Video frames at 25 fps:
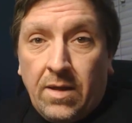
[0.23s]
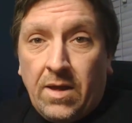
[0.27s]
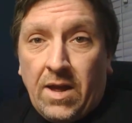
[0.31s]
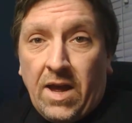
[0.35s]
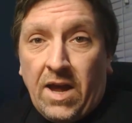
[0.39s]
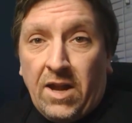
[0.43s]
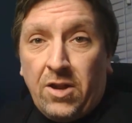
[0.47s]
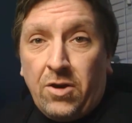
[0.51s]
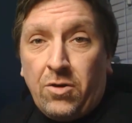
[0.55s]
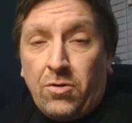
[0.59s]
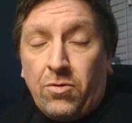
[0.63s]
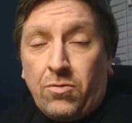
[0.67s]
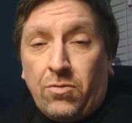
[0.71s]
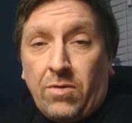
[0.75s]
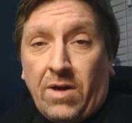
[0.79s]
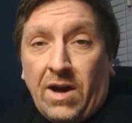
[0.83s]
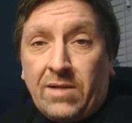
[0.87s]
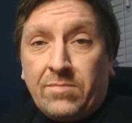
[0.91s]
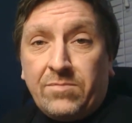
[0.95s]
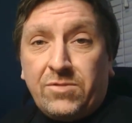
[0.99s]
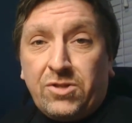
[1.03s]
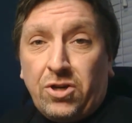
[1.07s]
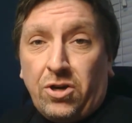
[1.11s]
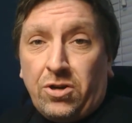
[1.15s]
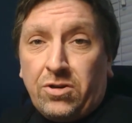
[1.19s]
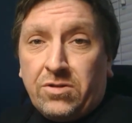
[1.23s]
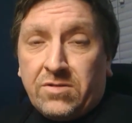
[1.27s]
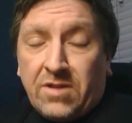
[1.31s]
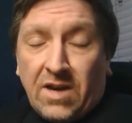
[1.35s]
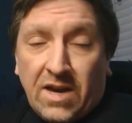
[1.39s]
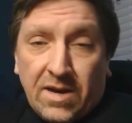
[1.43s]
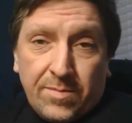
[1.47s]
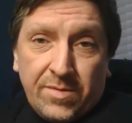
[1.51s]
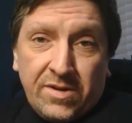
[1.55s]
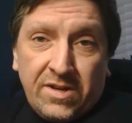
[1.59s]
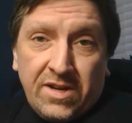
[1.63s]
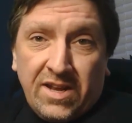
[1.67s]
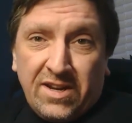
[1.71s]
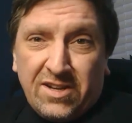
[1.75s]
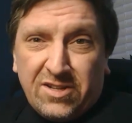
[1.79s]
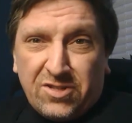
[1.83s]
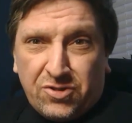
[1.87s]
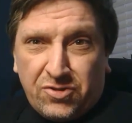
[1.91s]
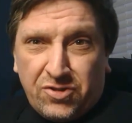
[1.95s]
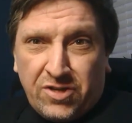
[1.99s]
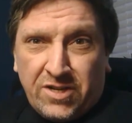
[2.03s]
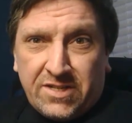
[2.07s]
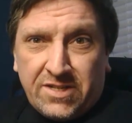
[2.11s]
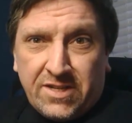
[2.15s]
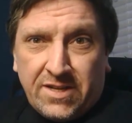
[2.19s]
Hello, I'm John. I'm an
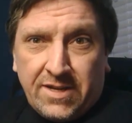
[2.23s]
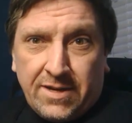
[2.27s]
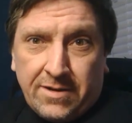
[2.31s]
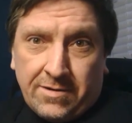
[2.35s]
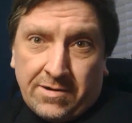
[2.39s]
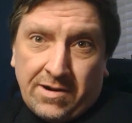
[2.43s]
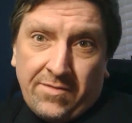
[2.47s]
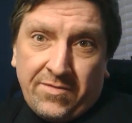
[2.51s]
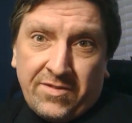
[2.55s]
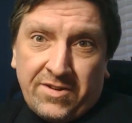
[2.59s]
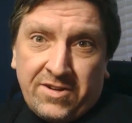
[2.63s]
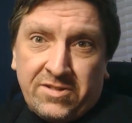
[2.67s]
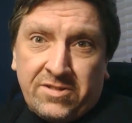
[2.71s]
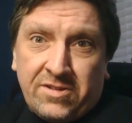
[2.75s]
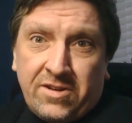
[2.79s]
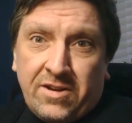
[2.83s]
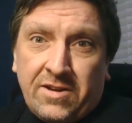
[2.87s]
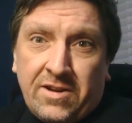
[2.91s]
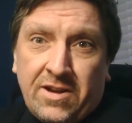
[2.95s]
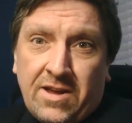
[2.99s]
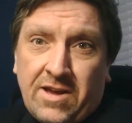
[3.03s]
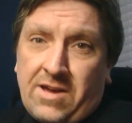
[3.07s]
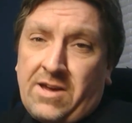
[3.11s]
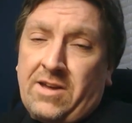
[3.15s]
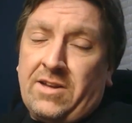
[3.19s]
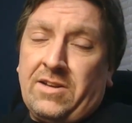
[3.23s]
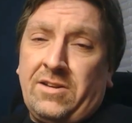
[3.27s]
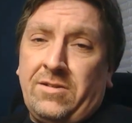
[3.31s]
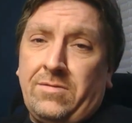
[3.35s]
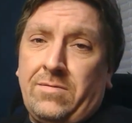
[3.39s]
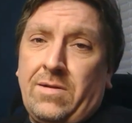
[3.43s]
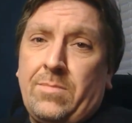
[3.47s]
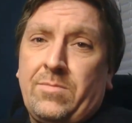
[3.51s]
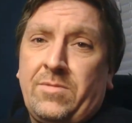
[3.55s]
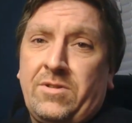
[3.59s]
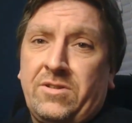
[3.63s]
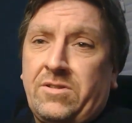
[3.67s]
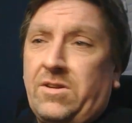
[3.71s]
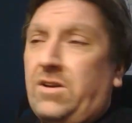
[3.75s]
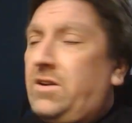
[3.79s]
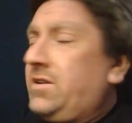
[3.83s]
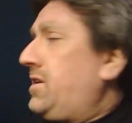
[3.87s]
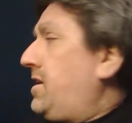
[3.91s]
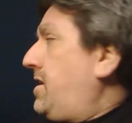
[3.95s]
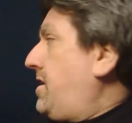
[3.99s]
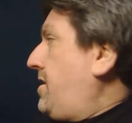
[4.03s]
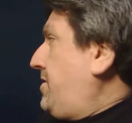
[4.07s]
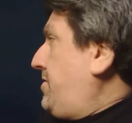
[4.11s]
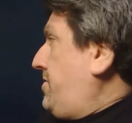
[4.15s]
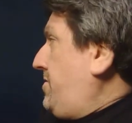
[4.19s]
illustrator, a graphic designer, and a web
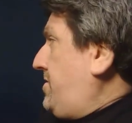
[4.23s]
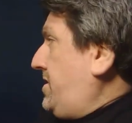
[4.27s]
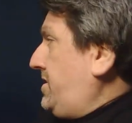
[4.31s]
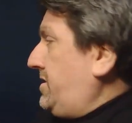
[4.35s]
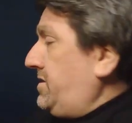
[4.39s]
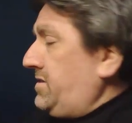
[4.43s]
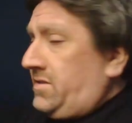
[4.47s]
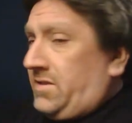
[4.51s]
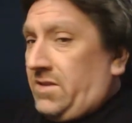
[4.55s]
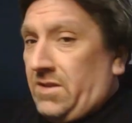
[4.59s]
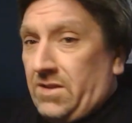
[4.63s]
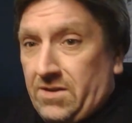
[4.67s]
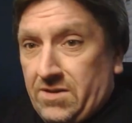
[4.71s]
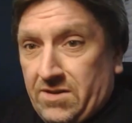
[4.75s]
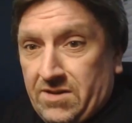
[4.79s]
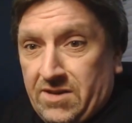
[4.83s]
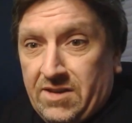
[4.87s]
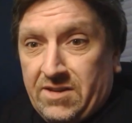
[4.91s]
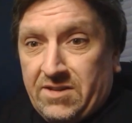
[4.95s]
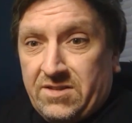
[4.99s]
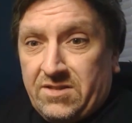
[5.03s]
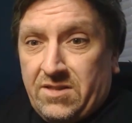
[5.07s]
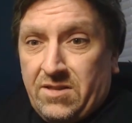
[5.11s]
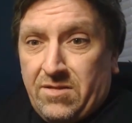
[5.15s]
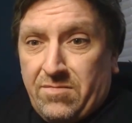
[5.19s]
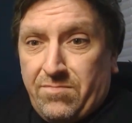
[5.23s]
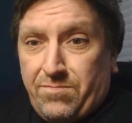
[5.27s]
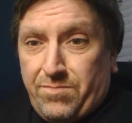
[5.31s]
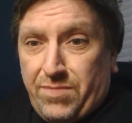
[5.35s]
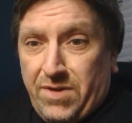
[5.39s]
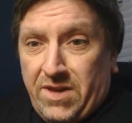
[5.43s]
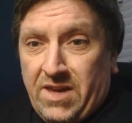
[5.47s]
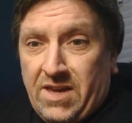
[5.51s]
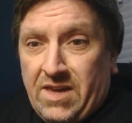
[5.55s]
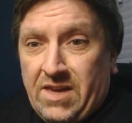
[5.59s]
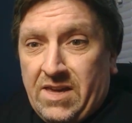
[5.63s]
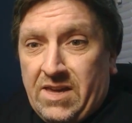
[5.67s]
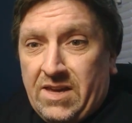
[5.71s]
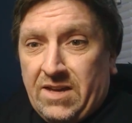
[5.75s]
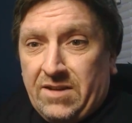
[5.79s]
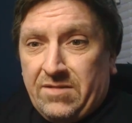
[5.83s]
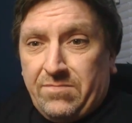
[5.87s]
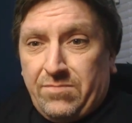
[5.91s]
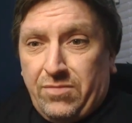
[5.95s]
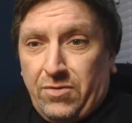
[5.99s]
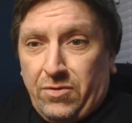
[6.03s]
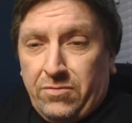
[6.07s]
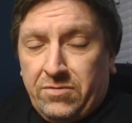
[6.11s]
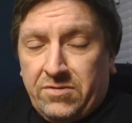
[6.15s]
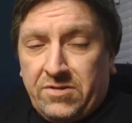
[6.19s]
designer. And this is the B and
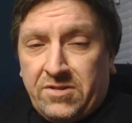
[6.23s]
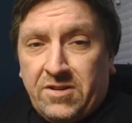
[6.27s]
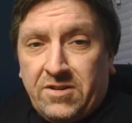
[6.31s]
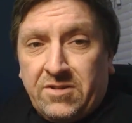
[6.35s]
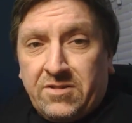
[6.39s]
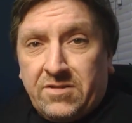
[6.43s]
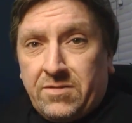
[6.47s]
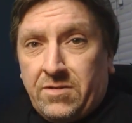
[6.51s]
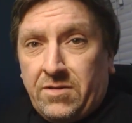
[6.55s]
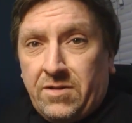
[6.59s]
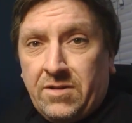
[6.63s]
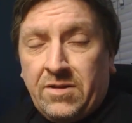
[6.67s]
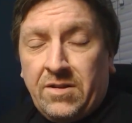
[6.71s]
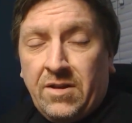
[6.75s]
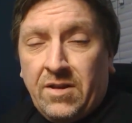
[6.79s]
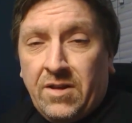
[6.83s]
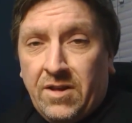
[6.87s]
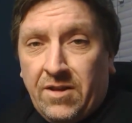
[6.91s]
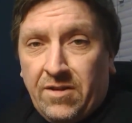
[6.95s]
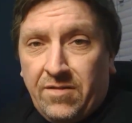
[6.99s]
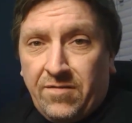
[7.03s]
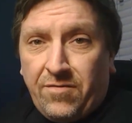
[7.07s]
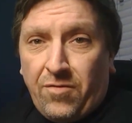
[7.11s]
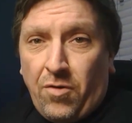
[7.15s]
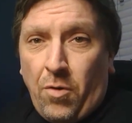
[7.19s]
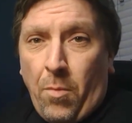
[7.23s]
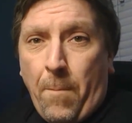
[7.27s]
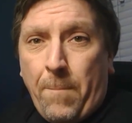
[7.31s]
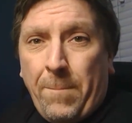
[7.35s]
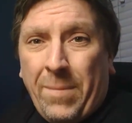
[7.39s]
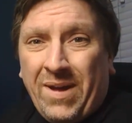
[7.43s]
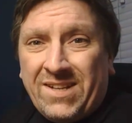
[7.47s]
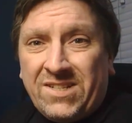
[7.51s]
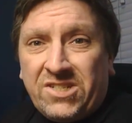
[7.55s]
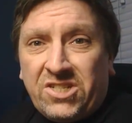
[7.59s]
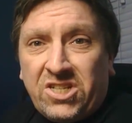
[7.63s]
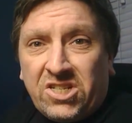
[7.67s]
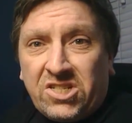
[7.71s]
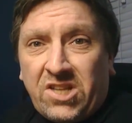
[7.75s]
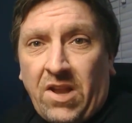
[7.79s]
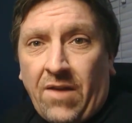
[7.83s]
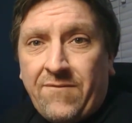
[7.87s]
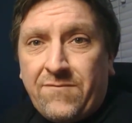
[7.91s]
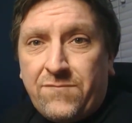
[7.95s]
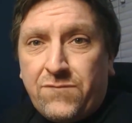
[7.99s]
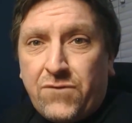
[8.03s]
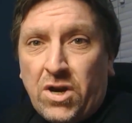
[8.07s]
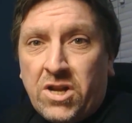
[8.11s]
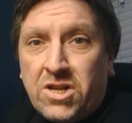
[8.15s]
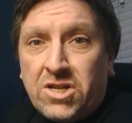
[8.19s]
poster design for Manchester
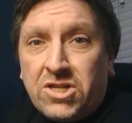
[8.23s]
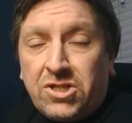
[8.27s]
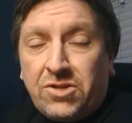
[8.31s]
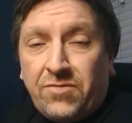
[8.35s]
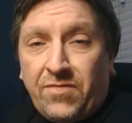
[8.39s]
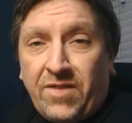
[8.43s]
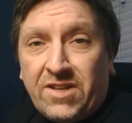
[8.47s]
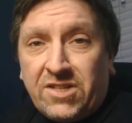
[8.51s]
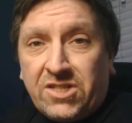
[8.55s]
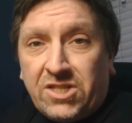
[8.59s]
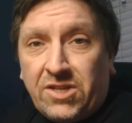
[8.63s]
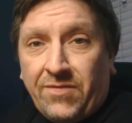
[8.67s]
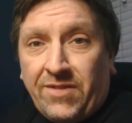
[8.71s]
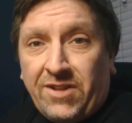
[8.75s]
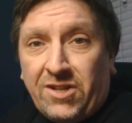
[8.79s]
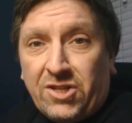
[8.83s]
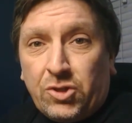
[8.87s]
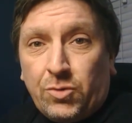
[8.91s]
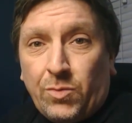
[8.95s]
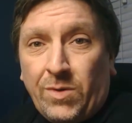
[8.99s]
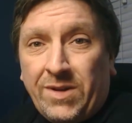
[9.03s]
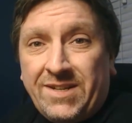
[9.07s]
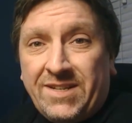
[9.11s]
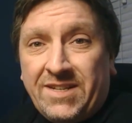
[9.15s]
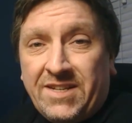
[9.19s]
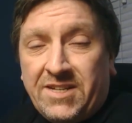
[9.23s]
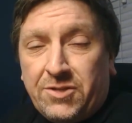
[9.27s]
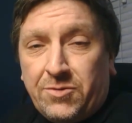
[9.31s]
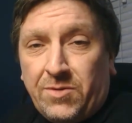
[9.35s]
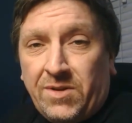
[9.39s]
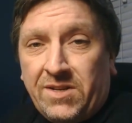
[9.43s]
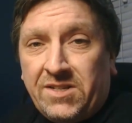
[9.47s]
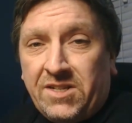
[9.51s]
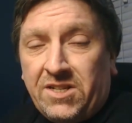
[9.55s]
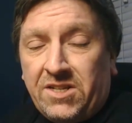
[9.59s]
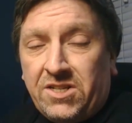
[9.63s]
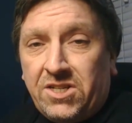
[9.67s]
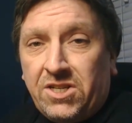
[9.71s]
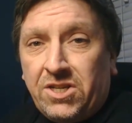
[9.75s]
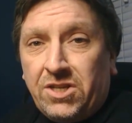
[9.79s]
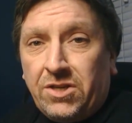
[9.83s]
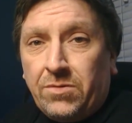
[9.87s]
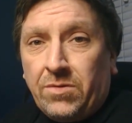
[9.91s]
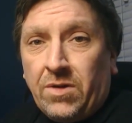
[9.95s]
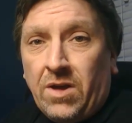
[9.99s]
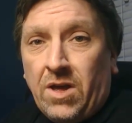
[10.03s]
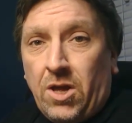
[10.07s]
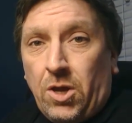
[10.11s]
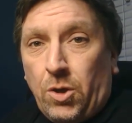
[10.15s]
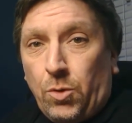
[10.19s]
Fringe Festival 2022,
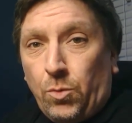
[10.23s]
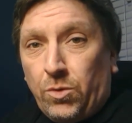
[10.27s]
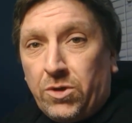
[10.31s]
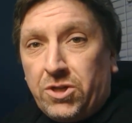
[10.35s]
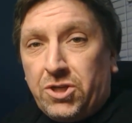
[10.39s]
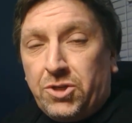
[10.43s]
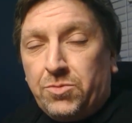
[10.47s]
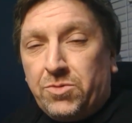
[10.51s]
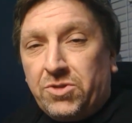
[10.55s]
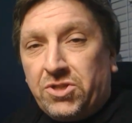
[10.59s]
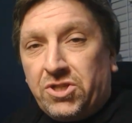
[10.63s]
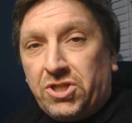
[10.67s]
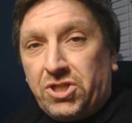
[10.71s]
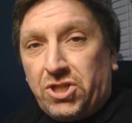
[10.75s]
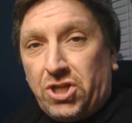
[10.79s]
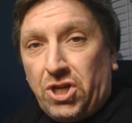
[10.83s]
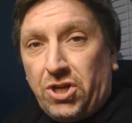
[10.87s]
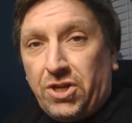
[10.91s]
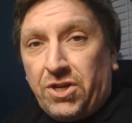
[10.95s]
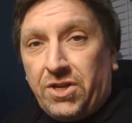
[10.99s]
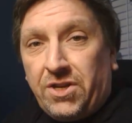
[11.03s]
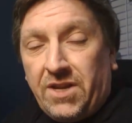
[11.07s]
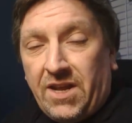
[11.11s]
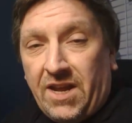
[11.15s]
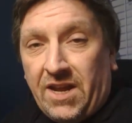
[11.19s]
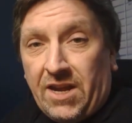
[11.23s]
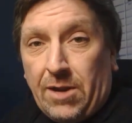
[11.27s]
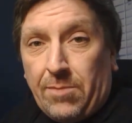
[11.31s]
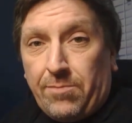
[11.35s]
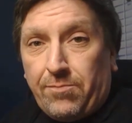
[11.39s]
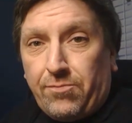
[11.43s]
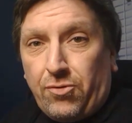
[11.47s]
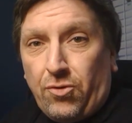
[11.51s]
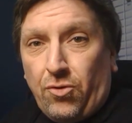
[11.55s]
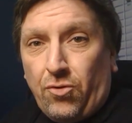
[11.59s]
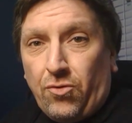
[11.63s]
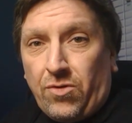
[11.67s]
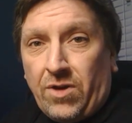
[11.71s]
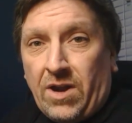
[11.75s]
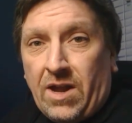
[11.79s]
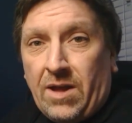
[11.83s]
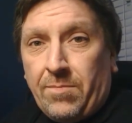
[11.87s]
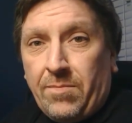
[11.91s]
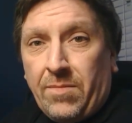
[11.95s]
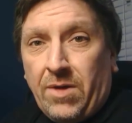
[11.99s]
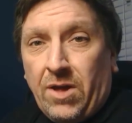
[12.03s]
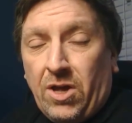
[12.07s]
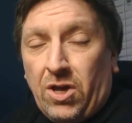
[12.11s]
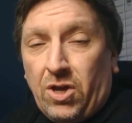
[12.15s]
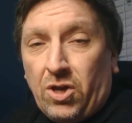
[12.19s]
which was done in a
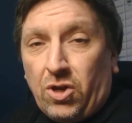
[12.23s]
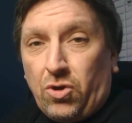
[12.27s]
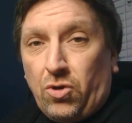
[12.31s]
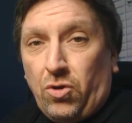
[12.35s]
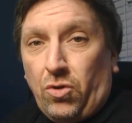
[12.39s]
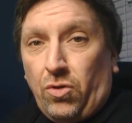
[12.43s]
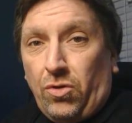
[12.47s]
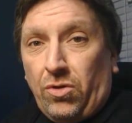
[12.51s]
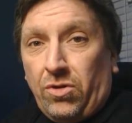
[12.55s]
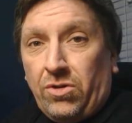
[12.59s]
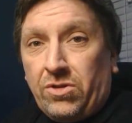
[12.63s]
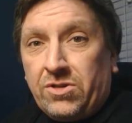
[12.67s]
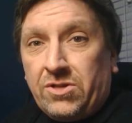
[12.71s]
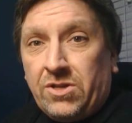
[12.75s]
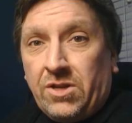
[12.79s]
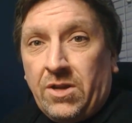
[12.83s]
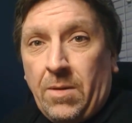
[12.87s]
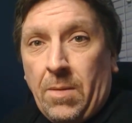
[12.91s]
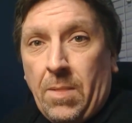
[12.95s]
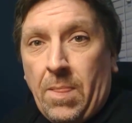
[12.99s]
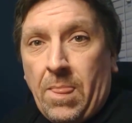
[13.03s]
program called